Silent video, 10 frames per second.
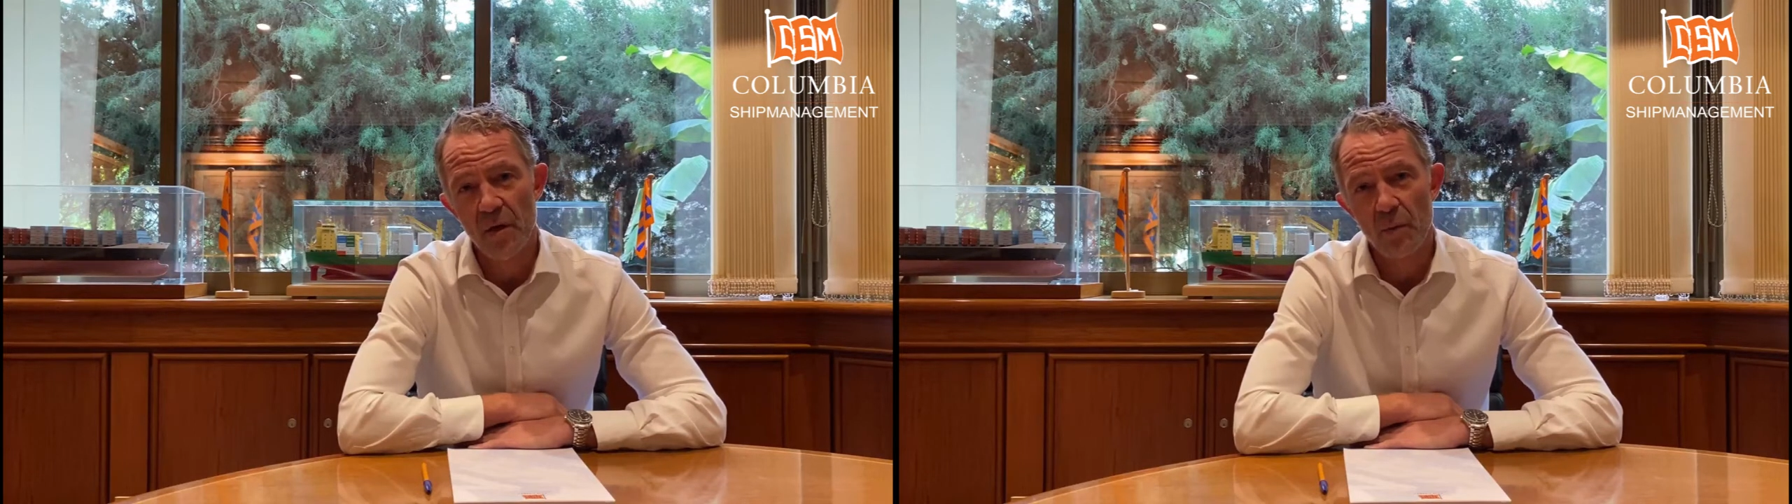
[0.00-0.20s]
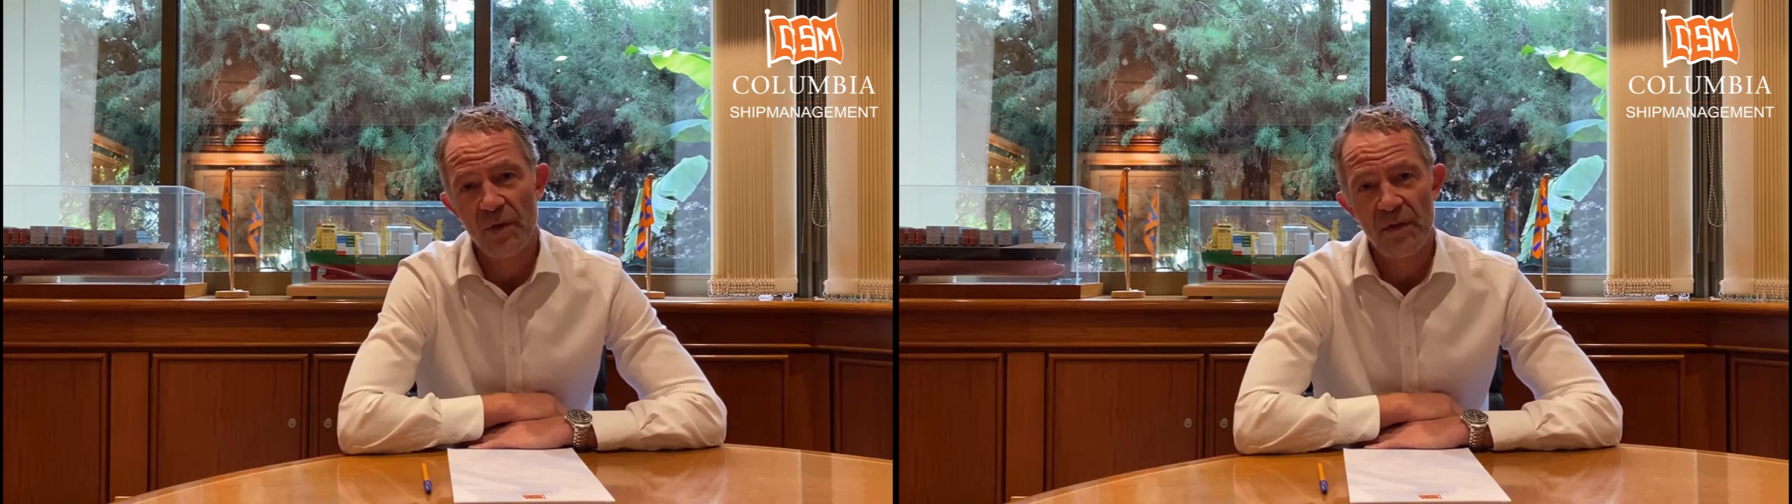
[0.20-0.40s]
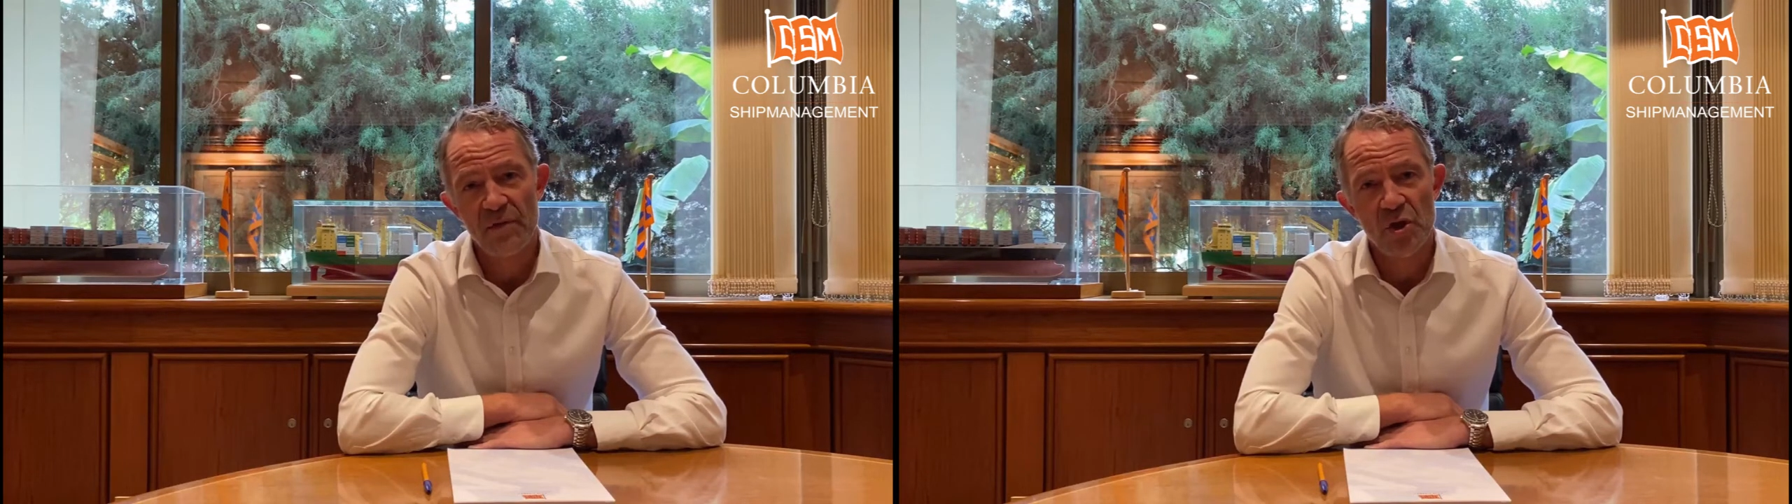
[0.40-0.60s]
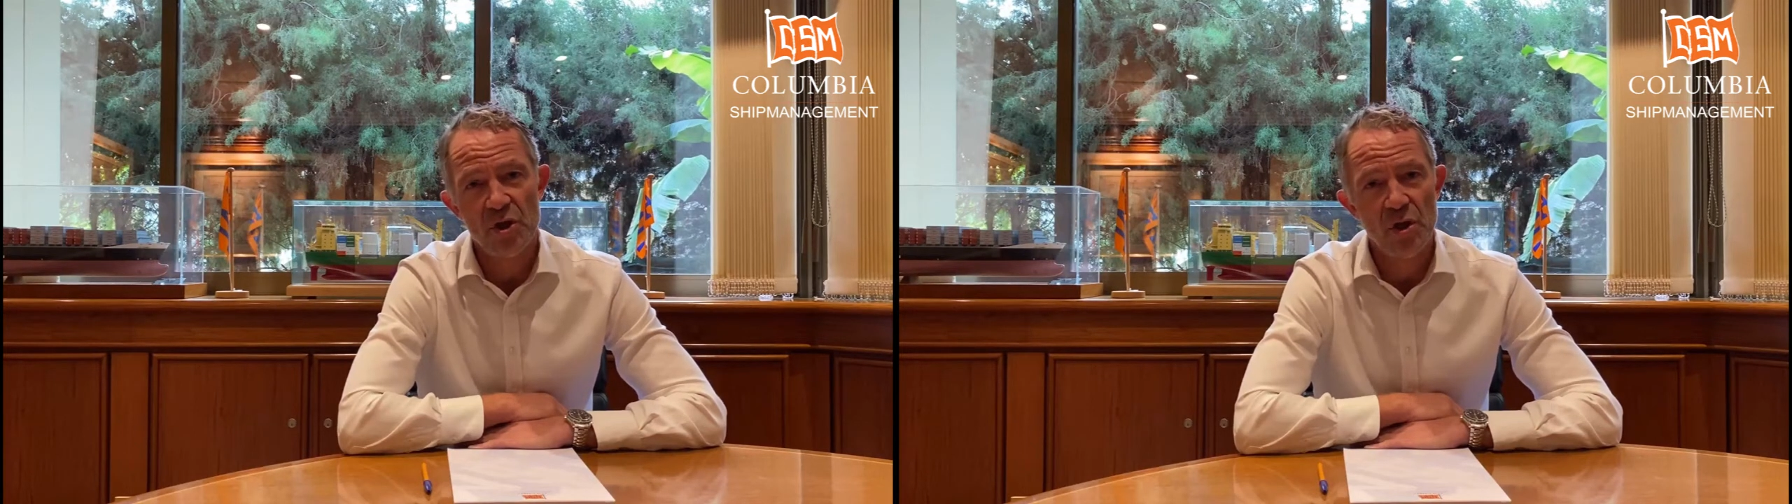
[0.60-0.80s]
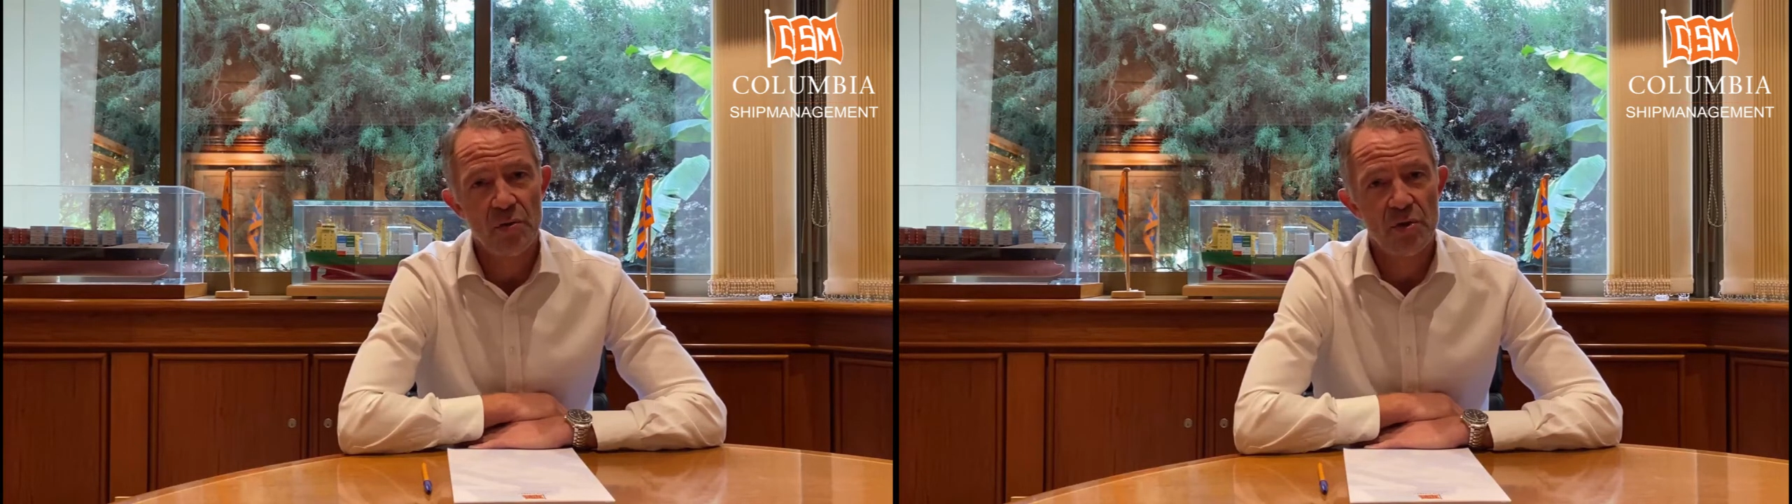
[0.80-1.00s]
We've
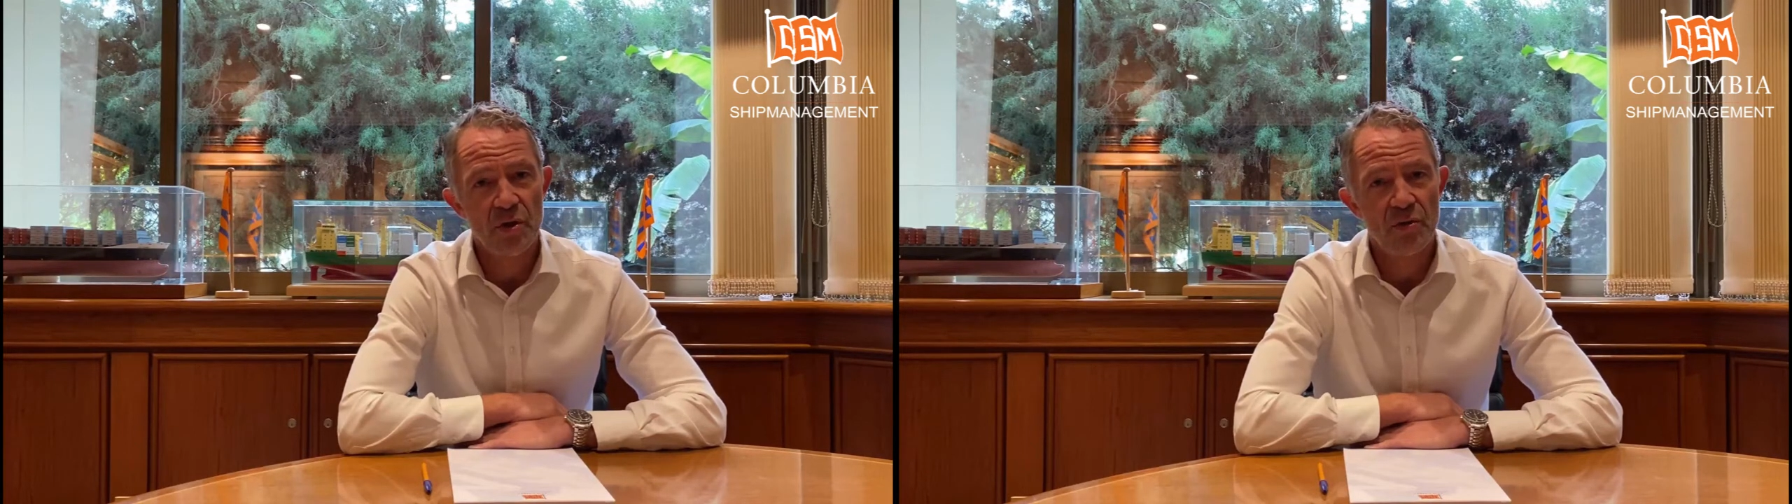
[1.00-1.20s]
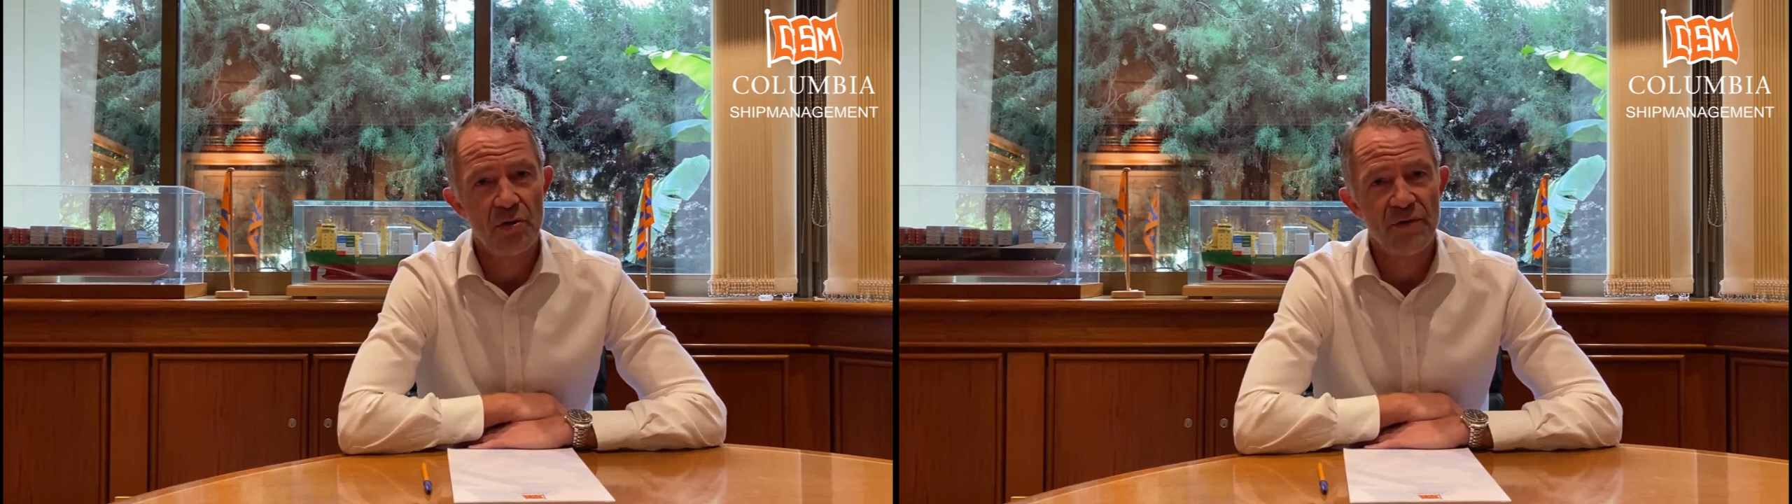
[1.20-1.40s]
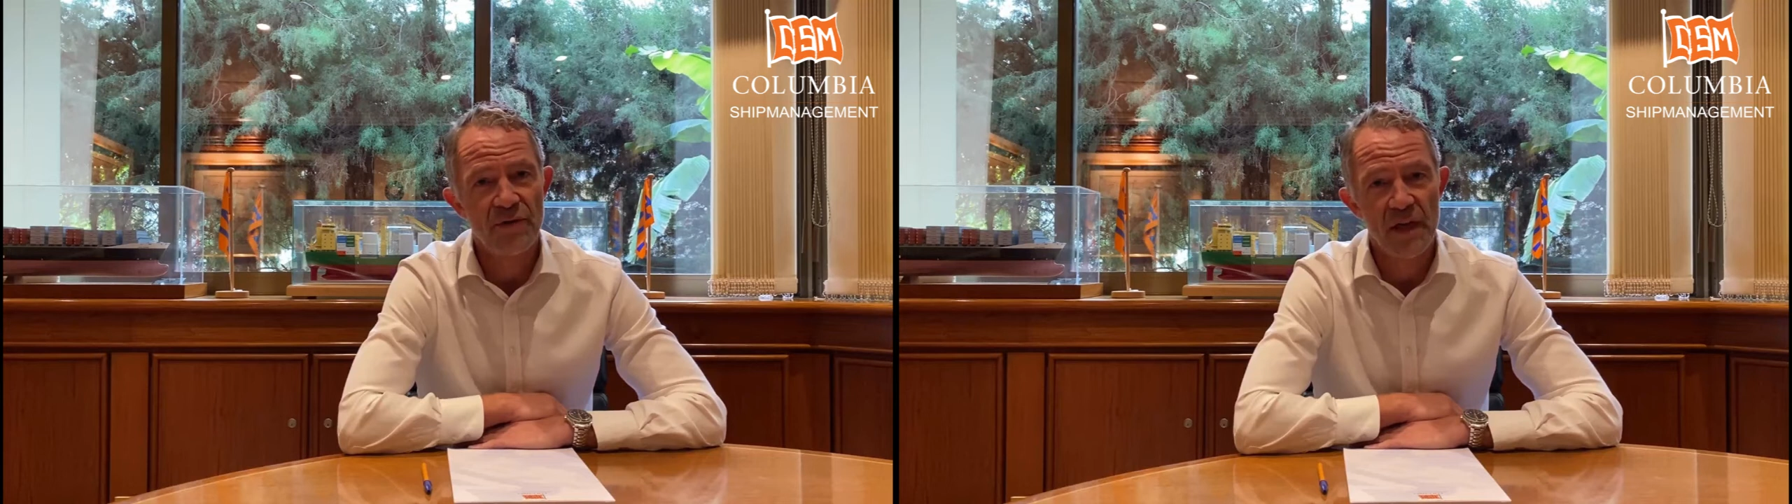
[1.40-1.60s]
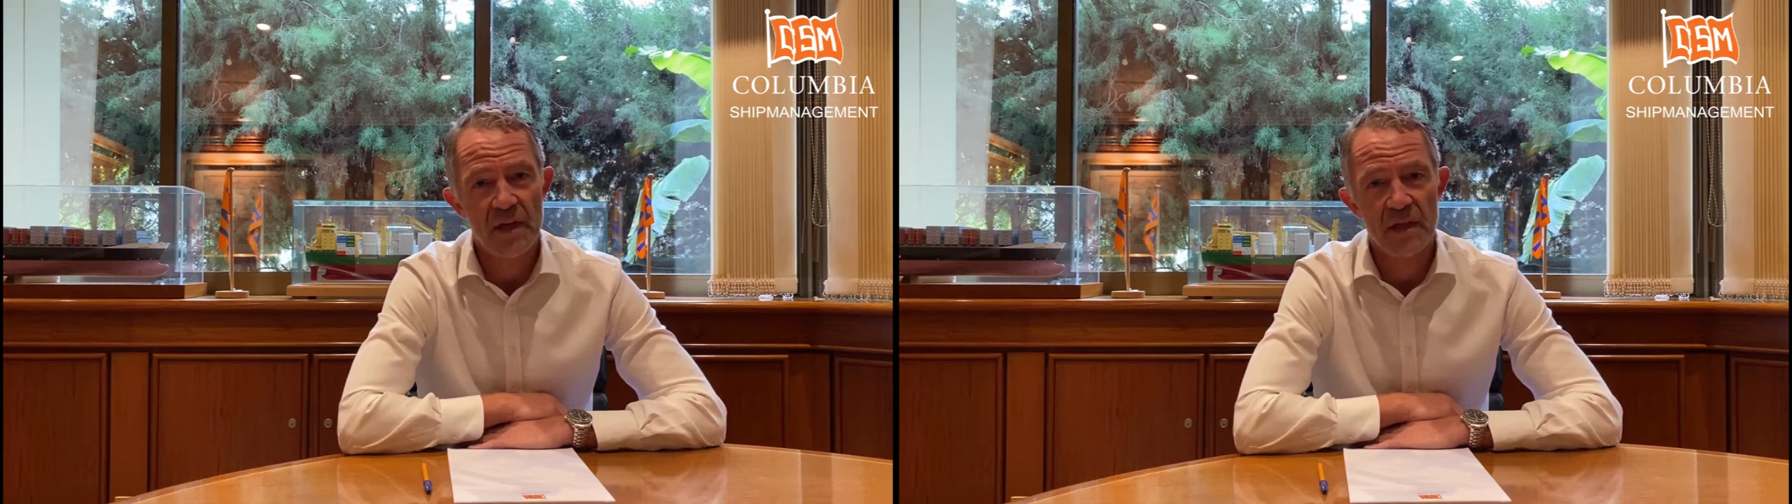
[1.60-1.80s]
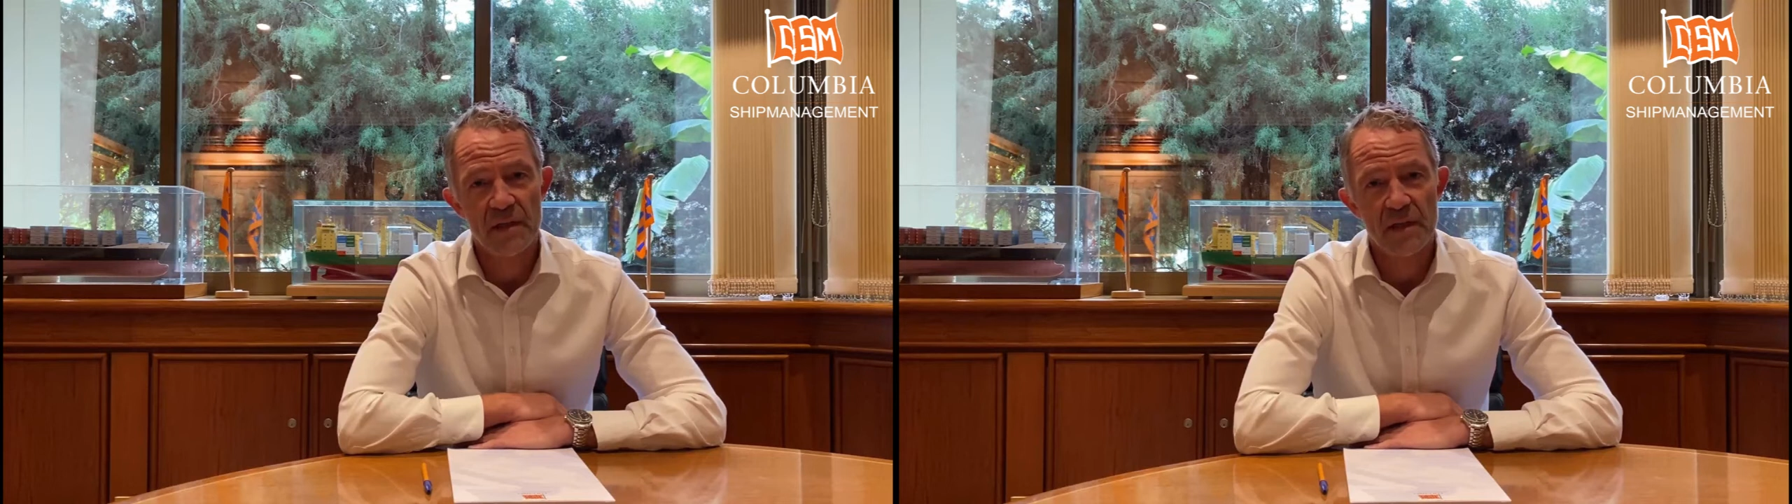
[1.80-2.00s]
introduced crew
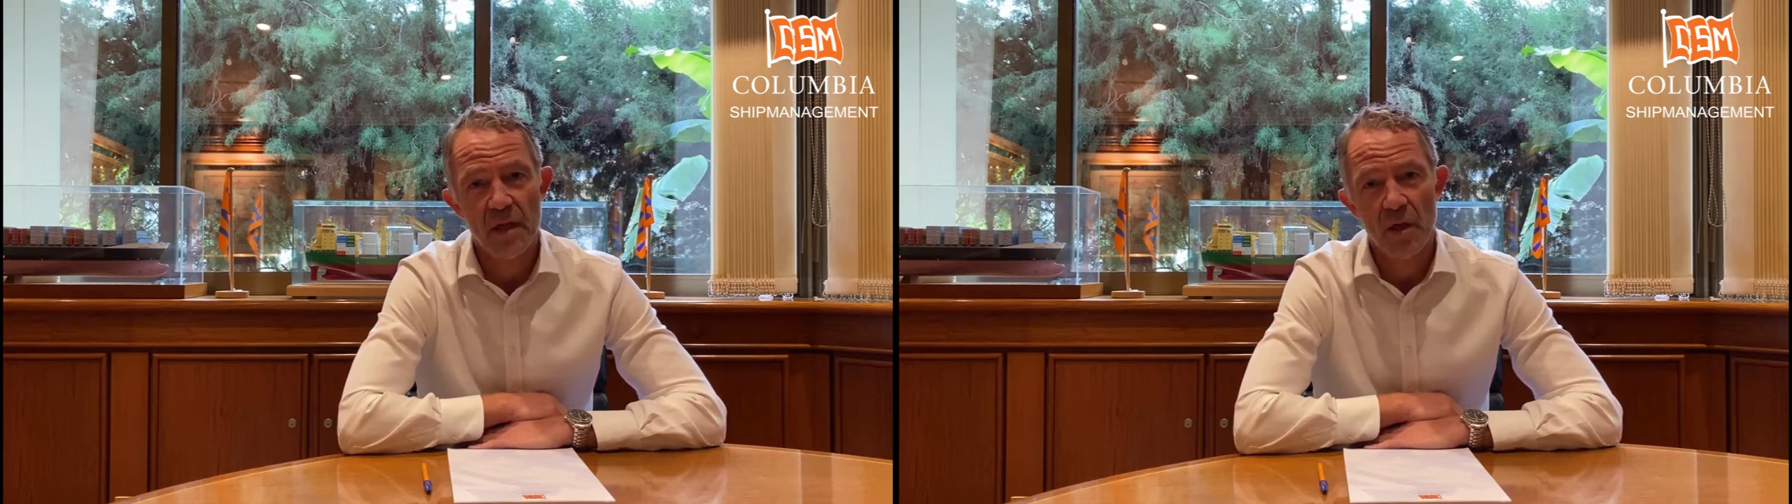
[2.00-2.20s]
fitness.